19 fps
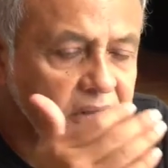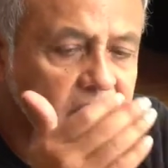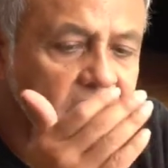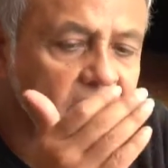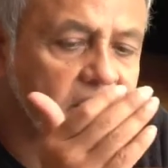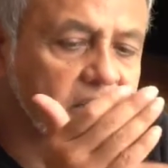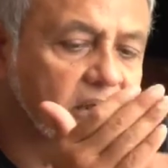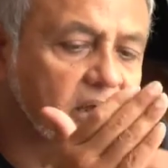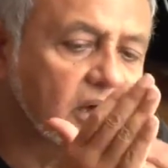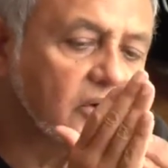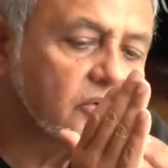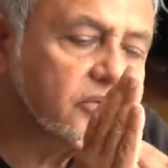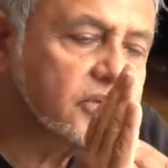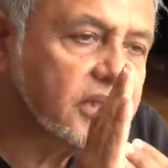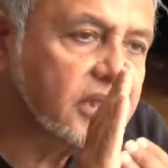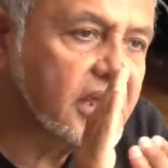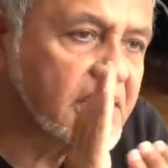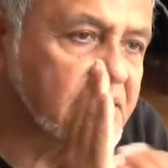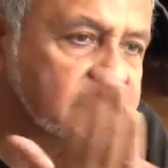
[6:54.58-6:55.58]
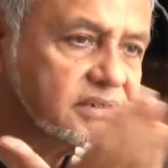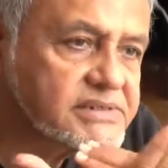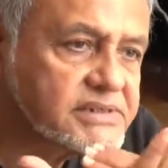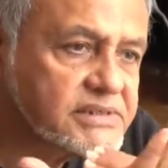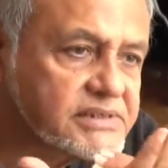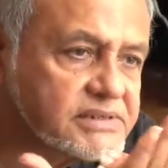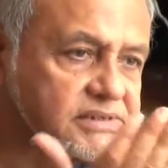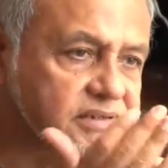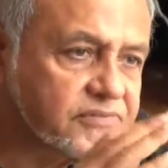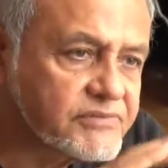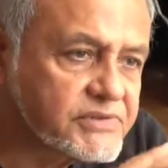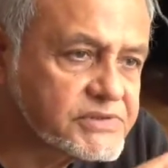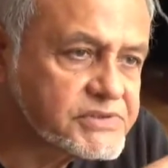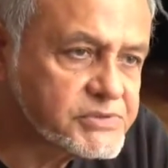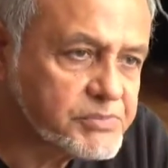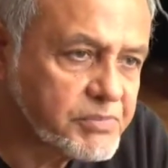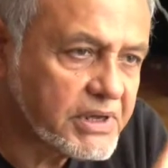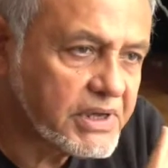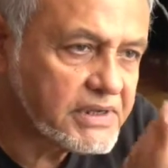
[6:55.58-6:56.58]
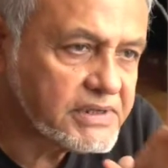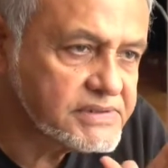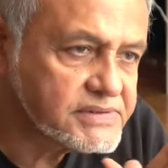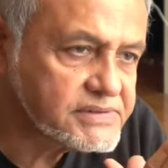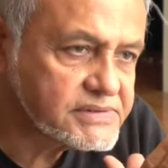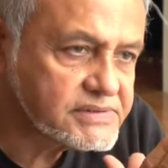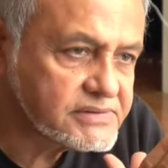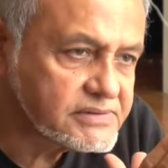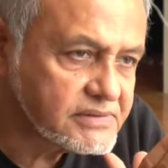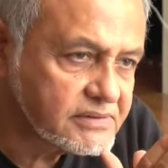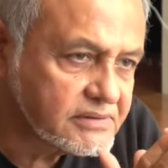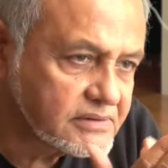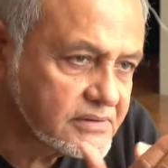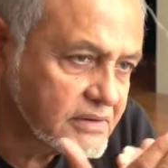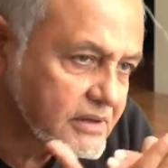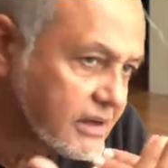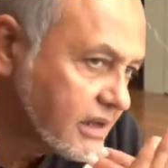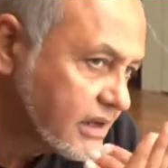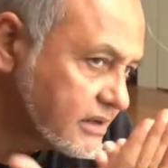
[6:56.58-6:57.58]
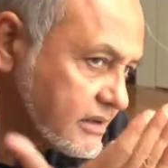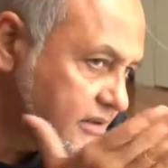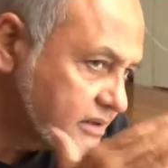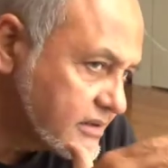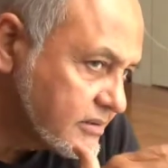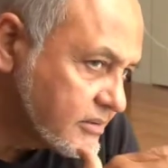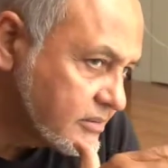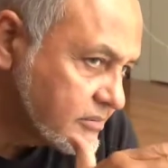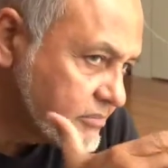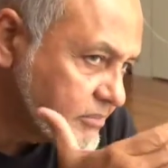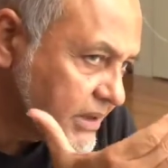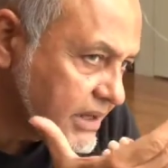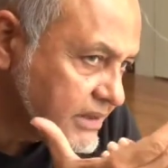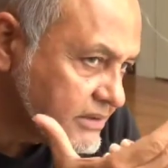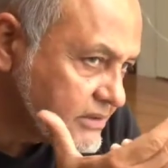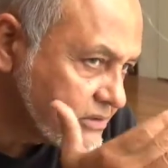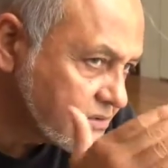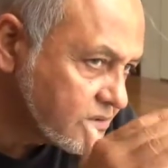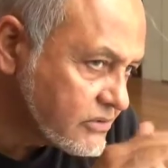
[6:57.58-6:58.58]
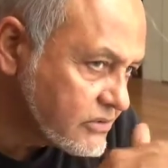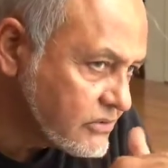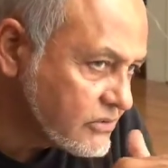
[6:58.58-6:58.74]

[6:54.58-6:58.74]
and how the axes of the space get bent